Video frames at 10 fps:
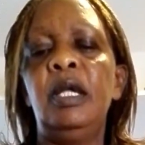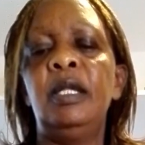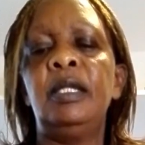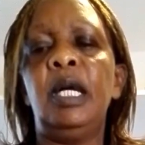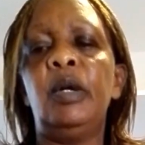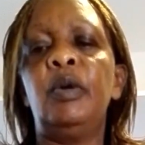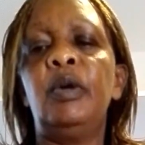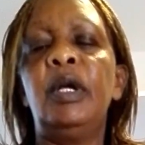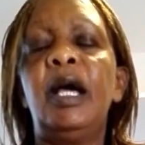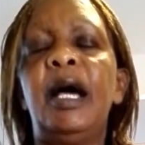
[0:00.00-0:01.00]
Now,
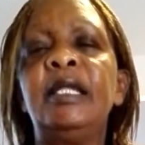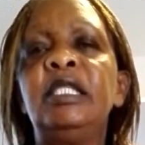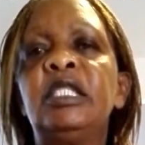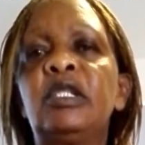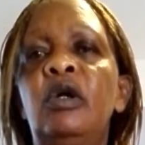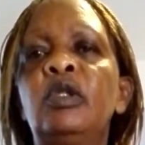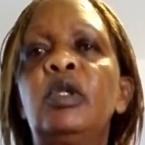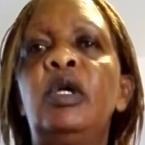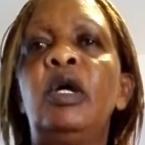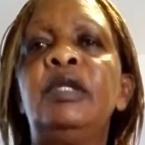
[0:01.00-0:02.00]
and it's
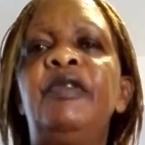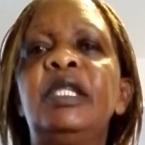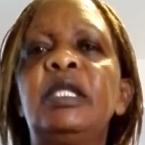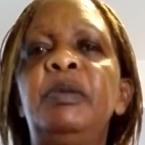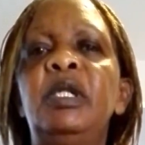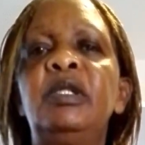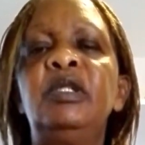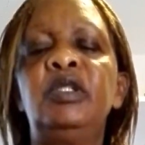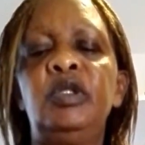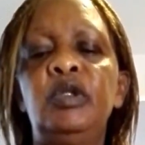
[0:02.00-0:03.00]
also advisable
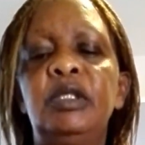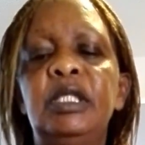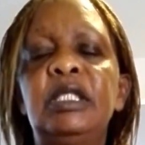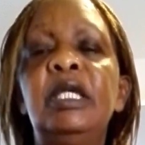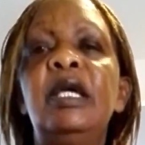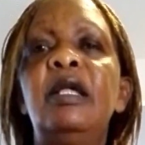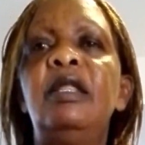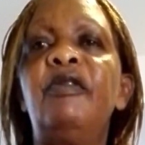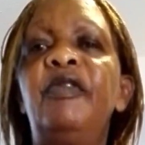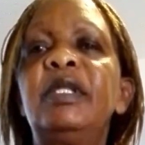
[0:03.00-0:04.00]
to use it
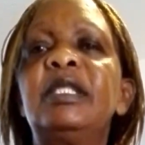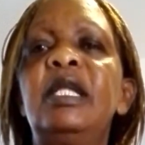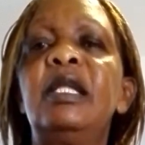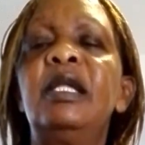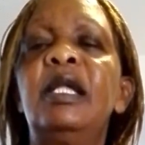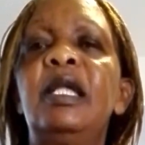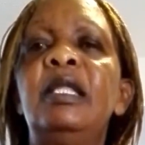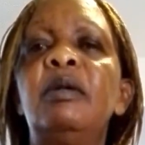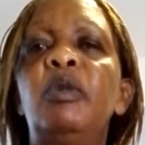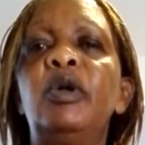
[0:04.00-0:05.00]
the first thing in
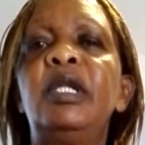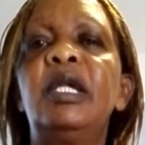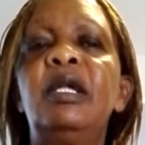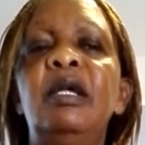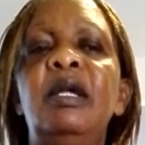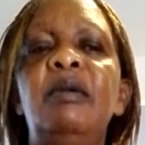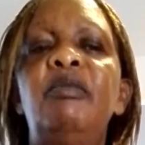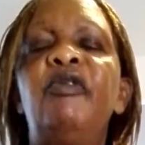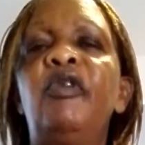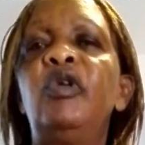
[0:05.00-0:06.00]
the morning
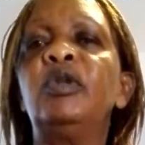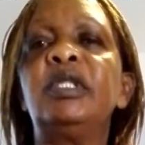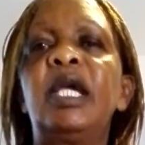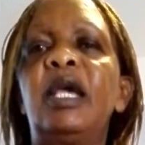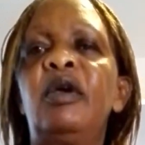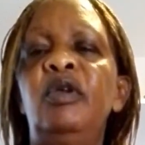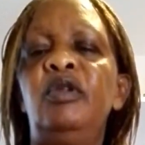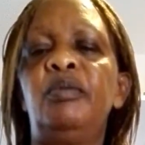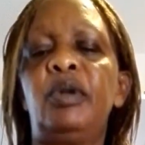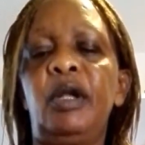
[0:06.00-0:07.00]
before you take
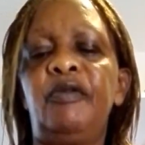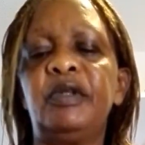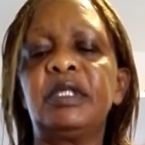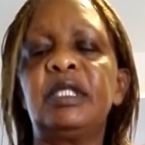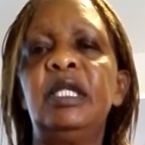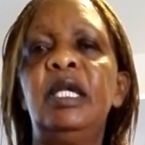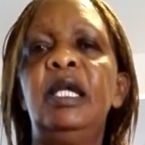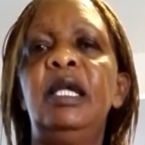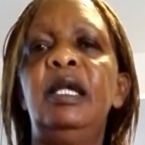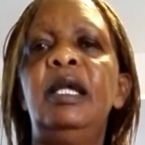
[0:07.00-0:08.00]
your breakfast.
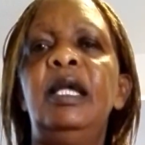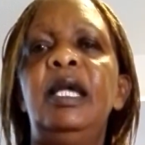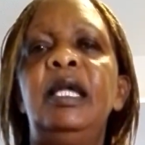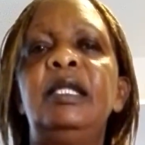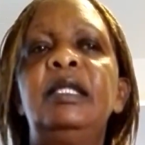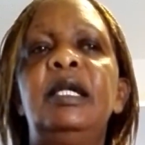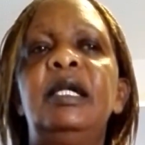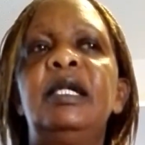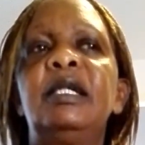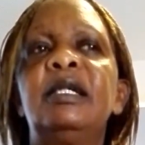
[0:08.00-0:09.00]
And
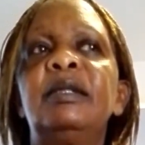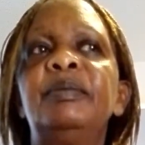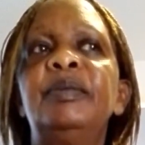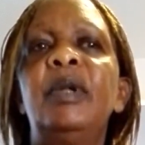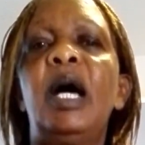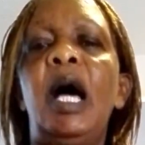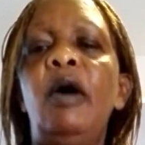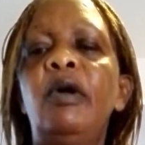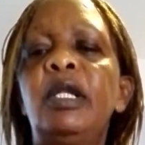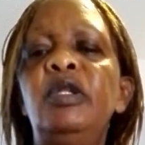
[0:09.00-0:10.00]

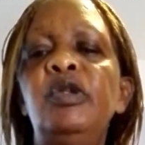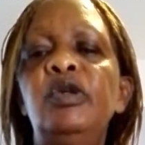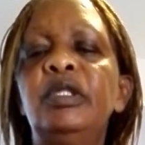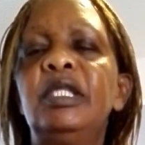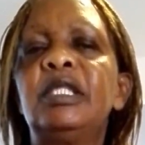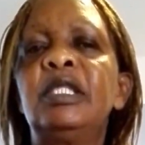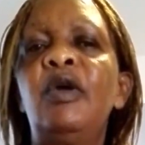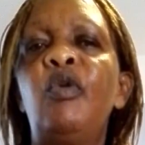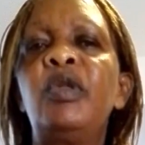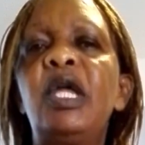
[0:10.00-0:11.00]
how can you use it
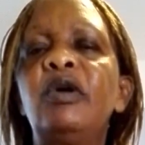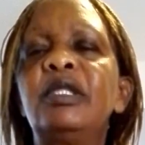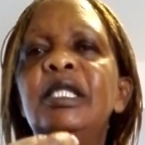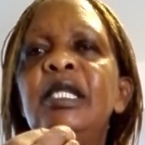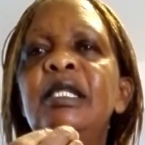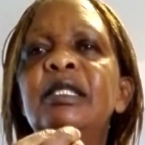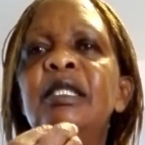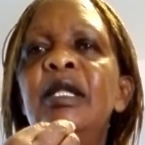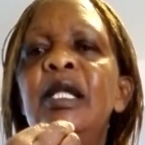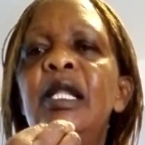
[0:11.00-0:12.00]
without
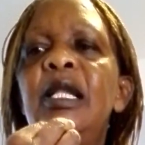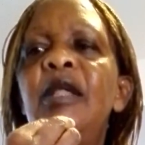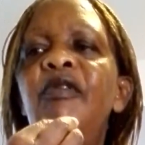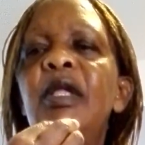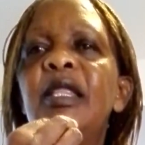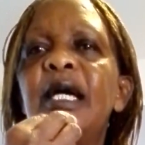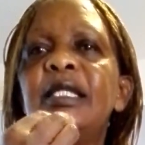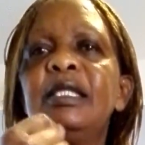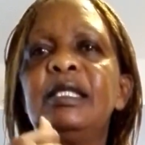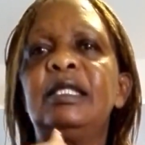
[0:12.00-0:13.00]
it leaving
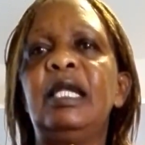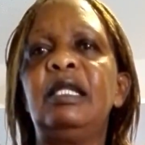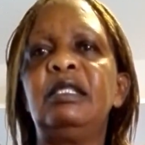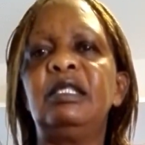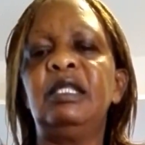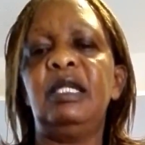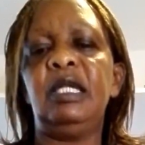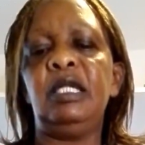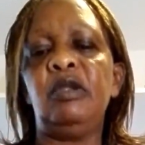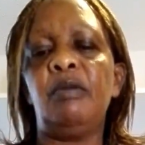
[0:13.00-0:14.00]
that stench
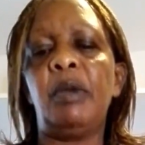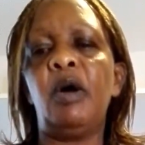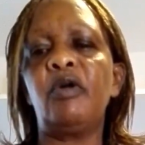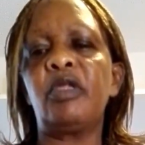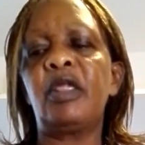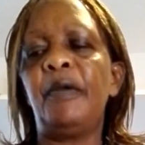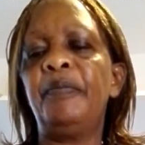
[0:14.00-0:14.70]
in your mouth?